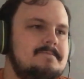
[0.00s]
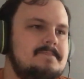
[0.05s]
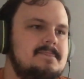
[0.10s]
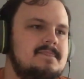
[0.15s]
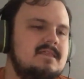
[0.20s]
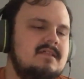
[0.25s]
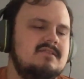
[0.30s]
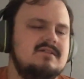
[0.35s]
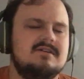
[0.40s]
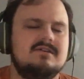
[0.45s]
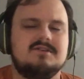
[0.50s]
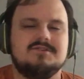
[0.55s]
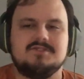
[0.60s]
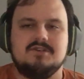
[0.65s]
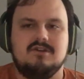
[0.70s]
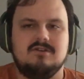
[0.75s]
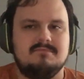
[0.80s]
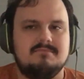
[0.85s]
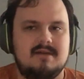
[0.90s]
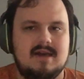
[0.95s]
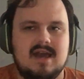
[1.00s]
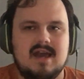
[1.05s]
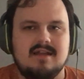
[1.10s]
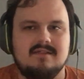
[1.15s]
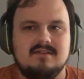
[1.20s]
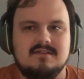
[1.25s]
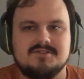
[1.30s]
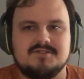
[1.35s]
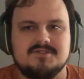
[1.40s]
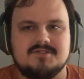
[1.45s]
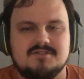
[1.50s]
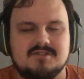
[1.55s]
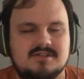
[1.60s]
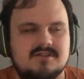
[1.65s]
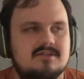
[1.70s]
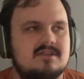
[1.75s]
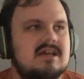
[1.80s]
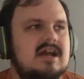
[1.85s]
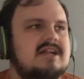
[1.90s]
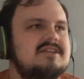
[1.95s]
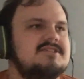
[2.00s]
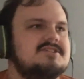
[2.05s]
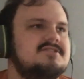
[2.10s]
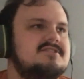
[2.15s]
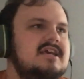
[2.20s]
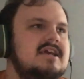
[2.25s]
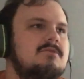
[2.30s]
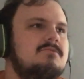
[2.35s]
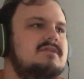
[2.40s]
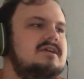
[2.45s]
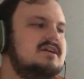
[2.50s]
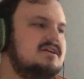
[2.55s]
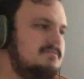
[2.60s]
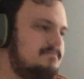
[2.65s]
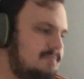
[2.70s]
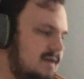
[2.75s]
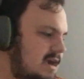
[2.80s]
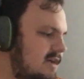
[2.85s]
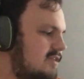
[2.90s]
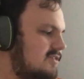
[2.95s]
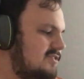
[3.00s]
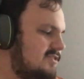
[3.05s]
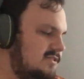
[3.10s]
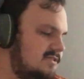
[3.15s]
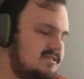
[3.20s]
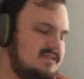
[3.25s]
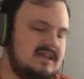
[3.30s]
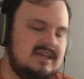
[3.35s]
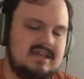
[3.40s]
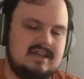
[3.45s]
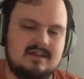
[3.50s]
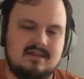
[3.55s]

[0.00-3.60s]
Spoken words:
The lyrics aren't bad necessarily. I just think when you compare it to the